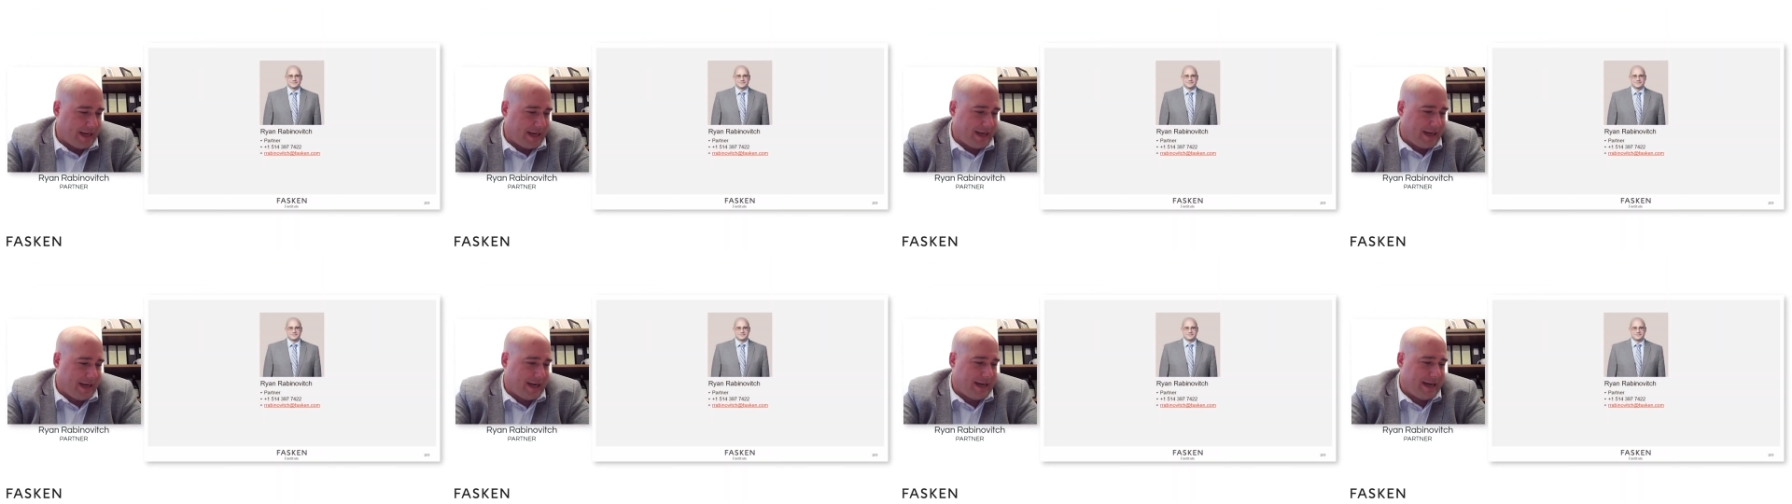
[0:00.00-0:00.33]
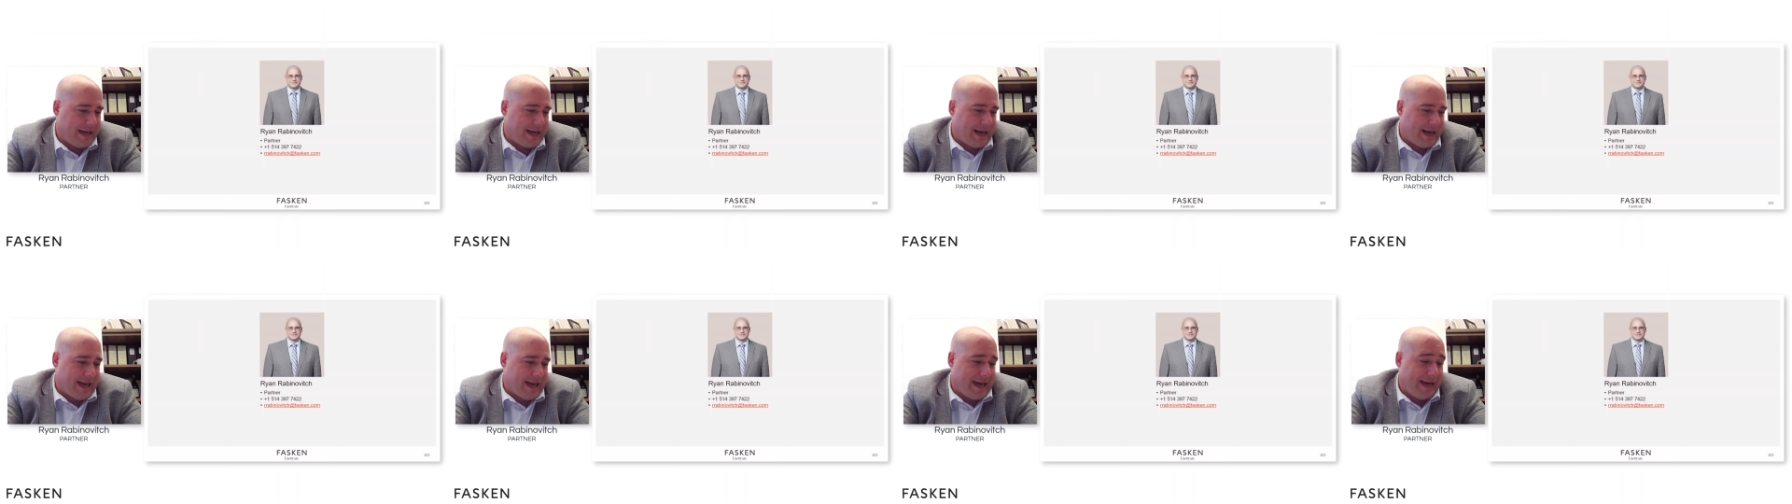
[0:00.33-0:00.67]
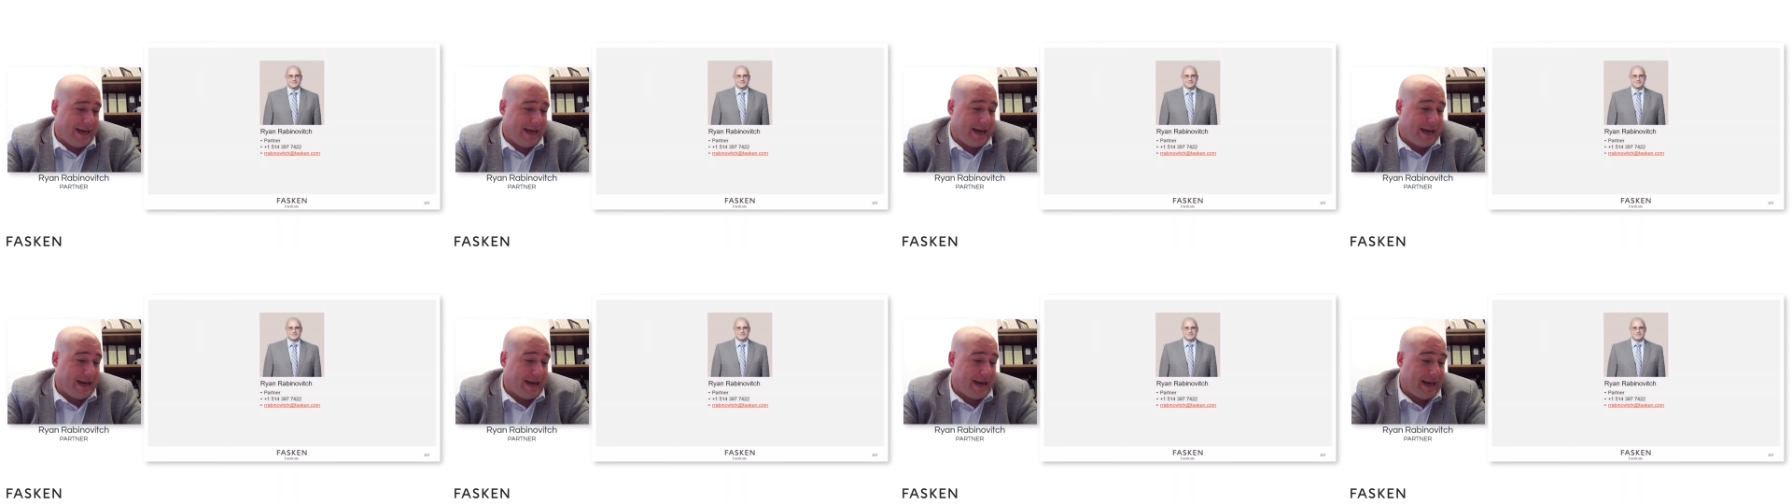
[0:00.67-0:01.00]

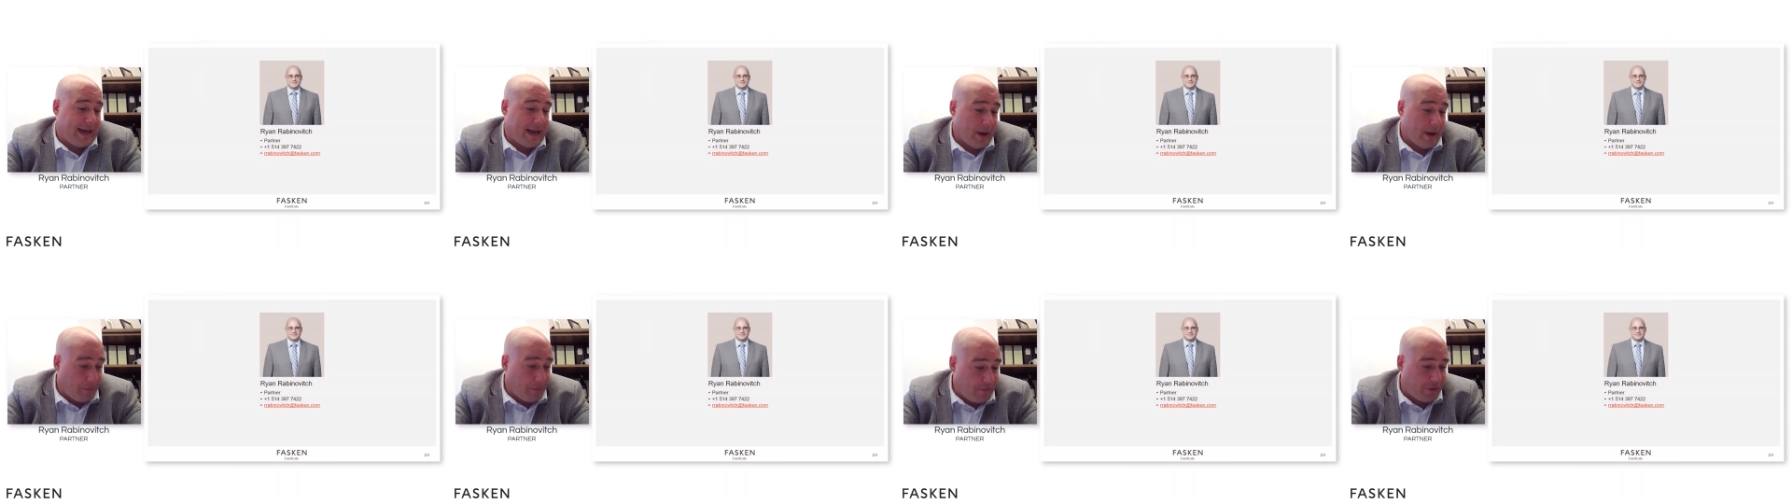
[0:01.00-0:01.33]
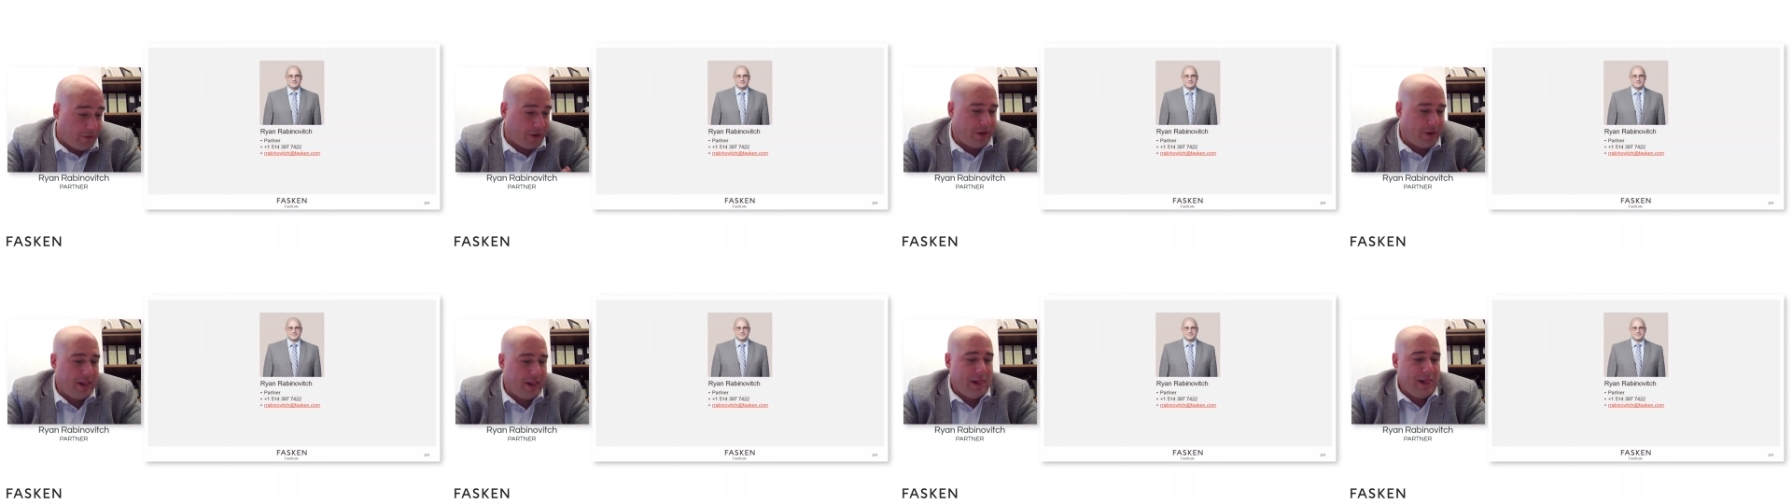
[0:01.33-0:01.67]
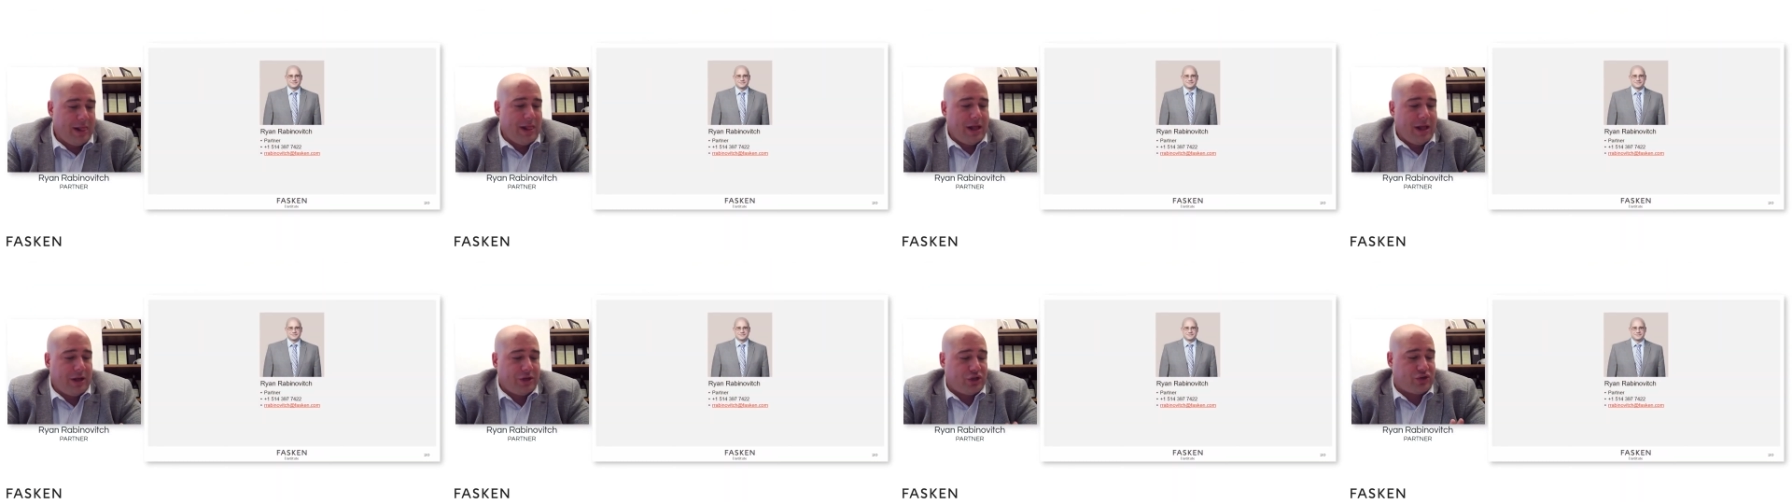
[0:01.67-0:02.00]
and helpful.
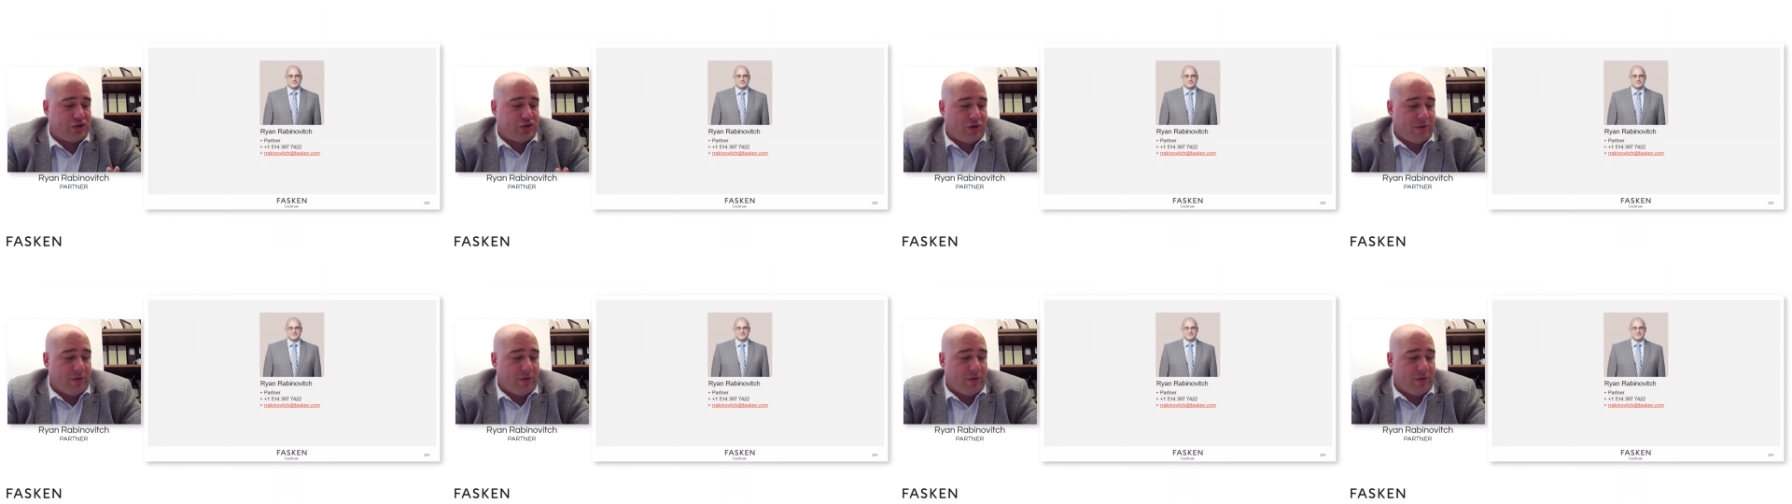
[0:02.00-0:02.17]
Just